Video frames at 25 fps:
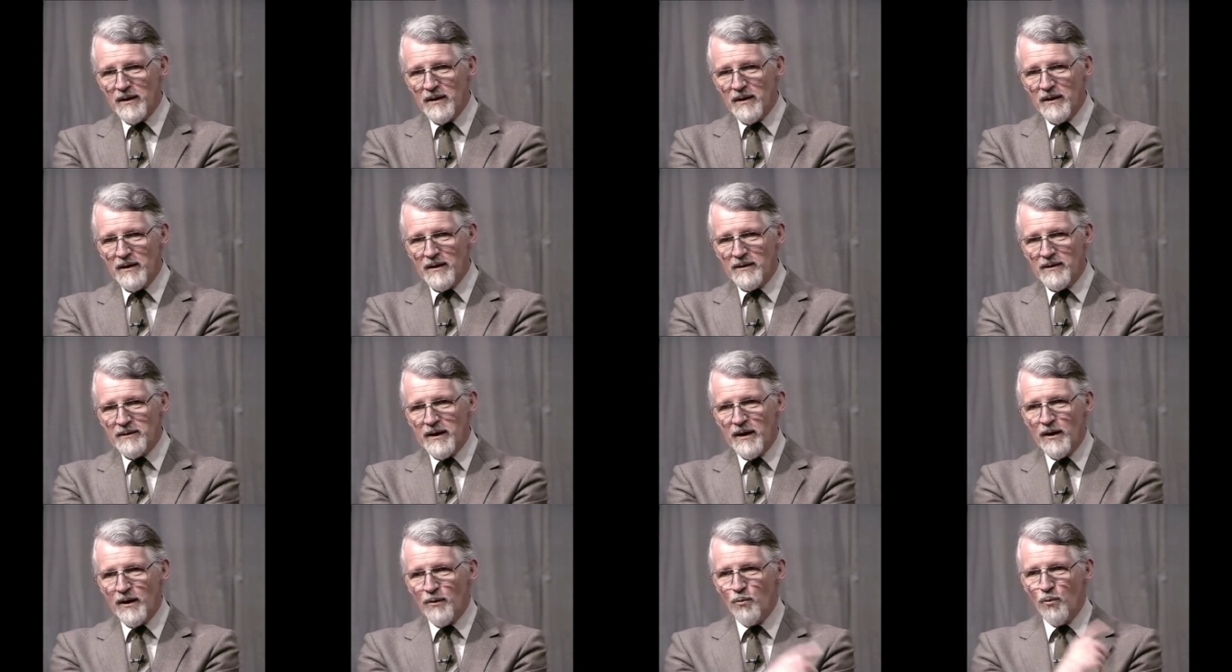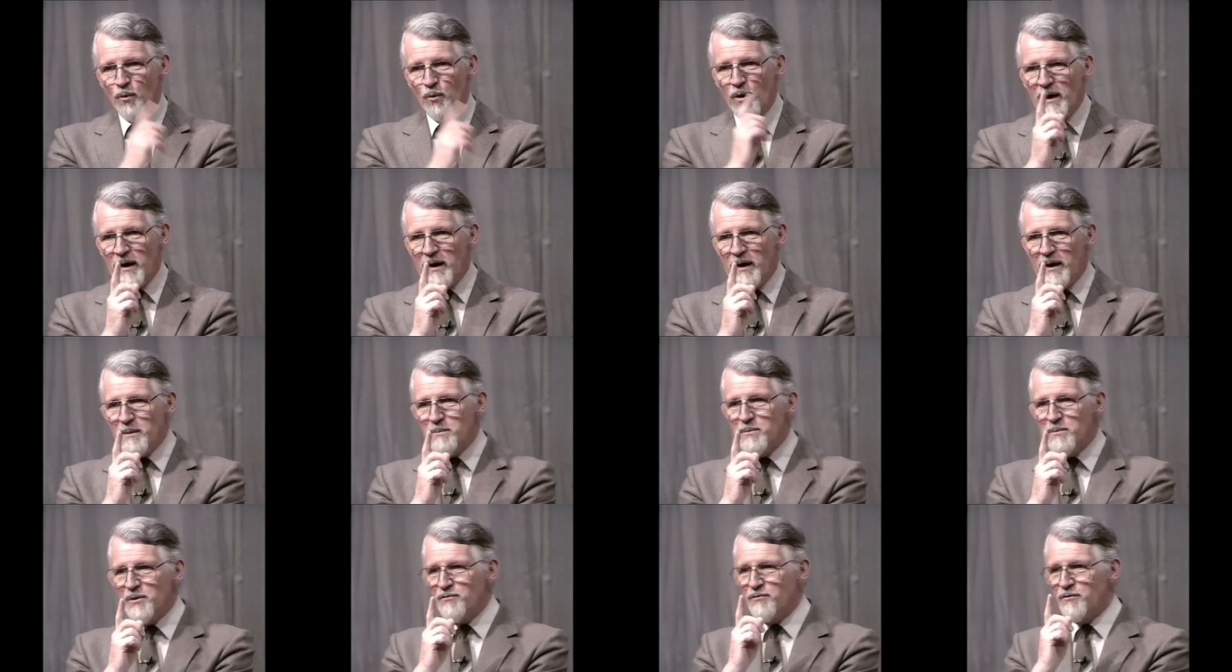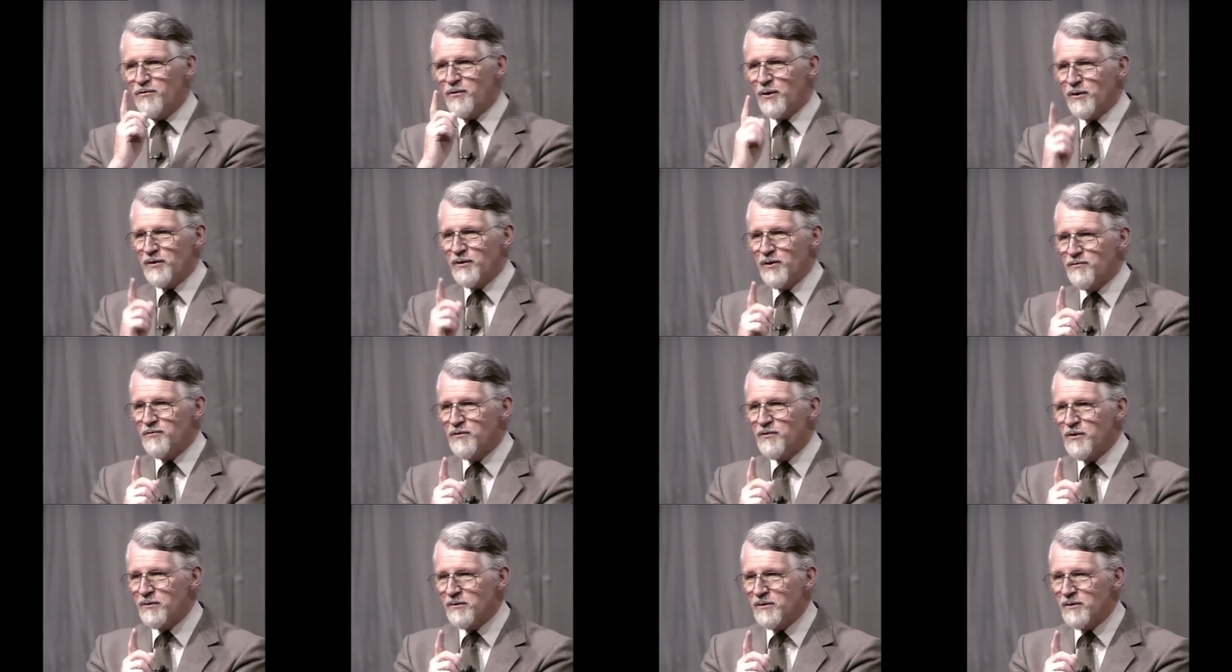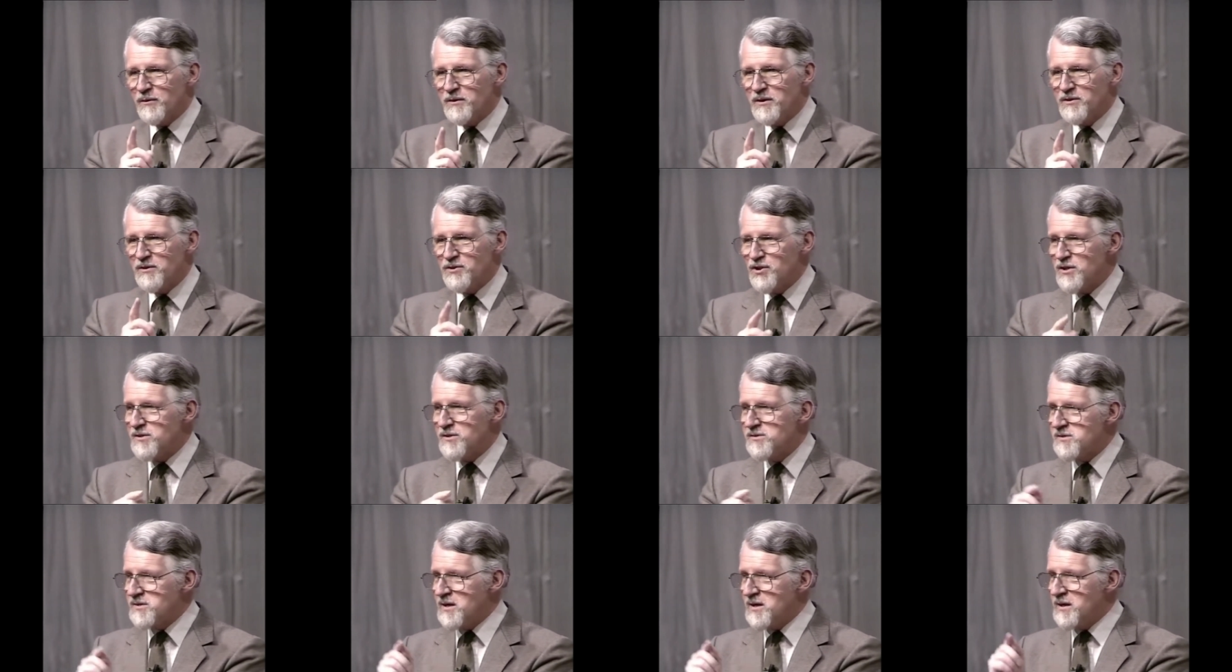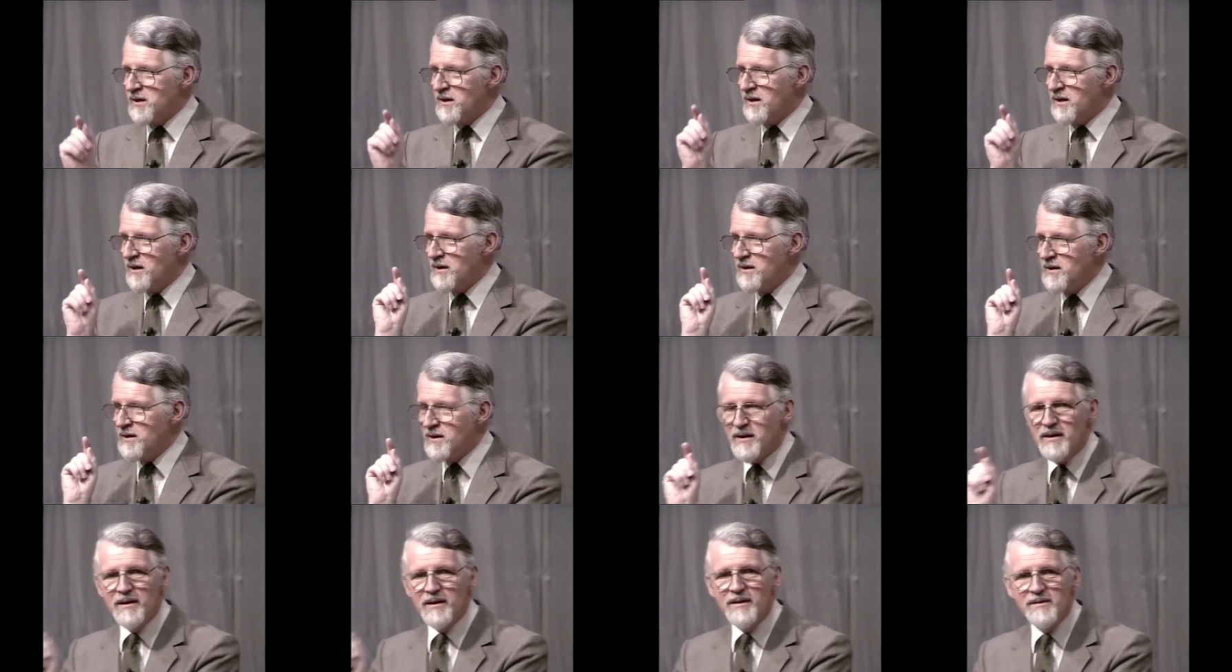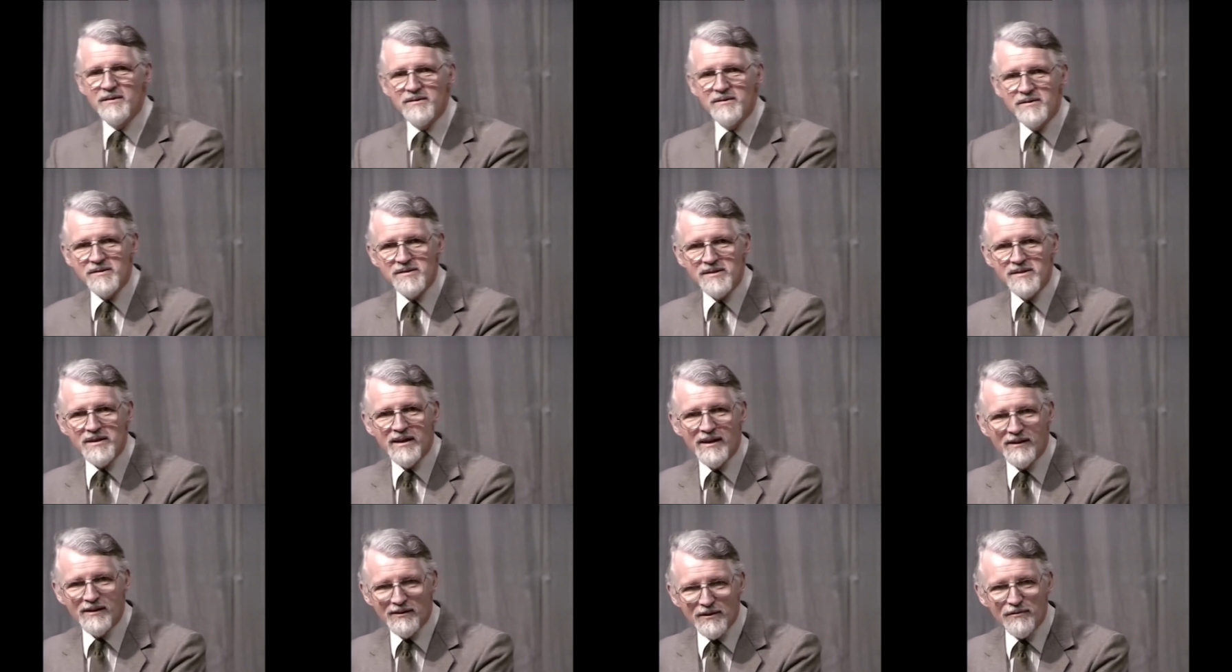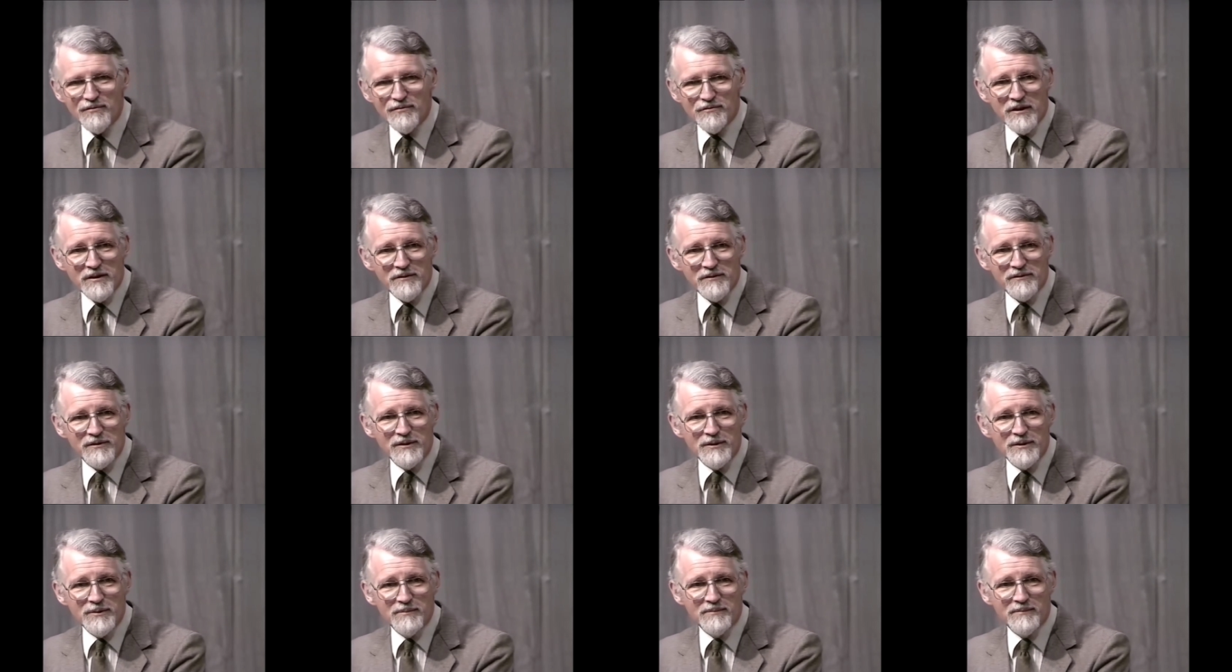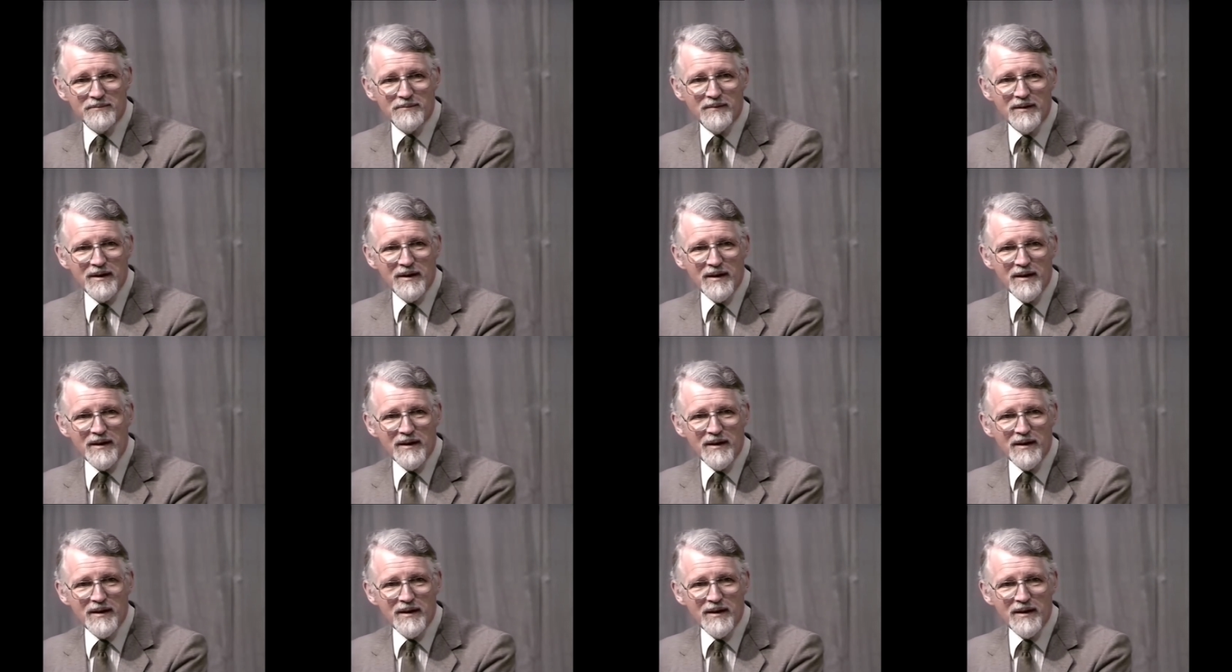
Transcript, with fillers: Now, why before the funeral did she say he is in the front room?